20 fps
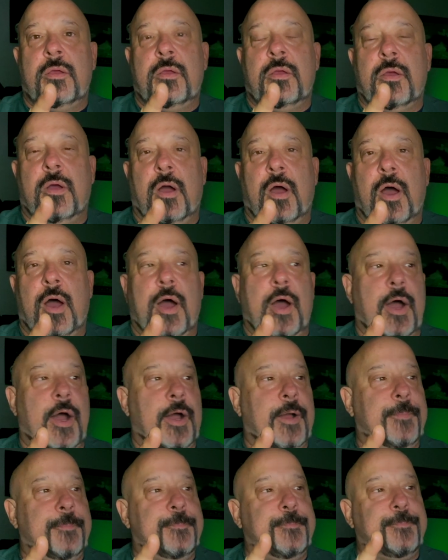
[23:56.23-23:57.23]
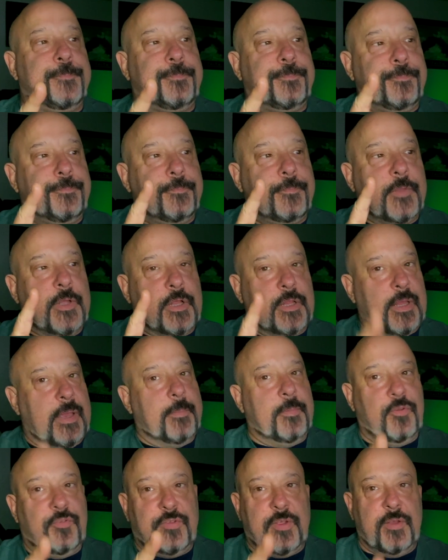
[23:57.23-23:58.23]

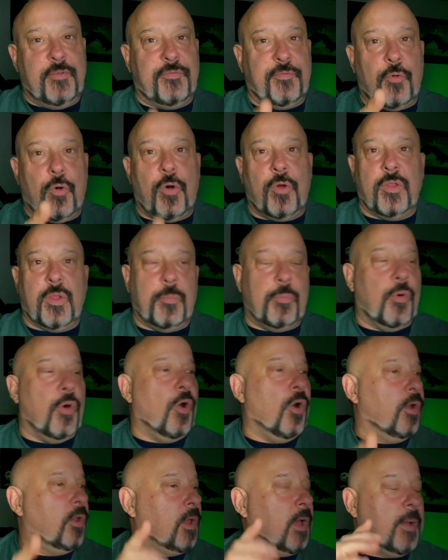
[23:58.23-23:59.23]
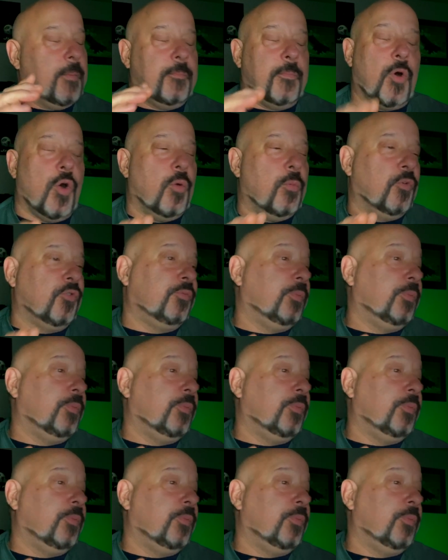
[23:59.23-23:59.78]
Clemens didn't fall on the ball. I'm almost